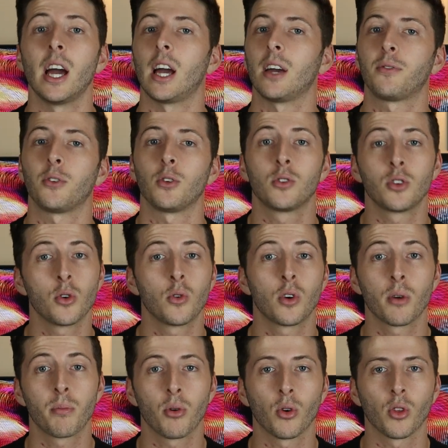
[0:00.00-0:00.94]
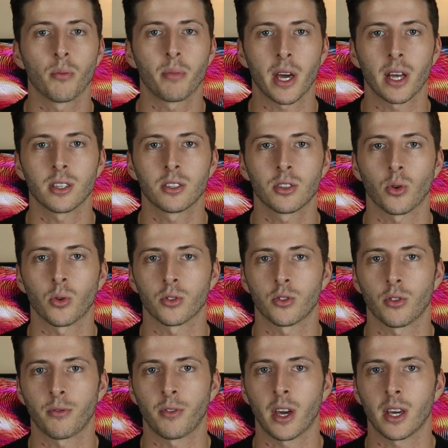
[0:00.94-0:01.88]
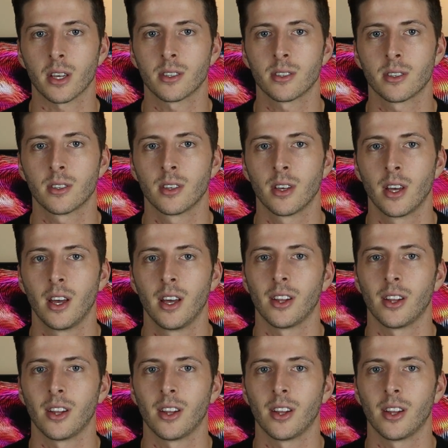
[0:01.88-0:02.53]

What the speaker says: If you do want to pull the bands towards your face,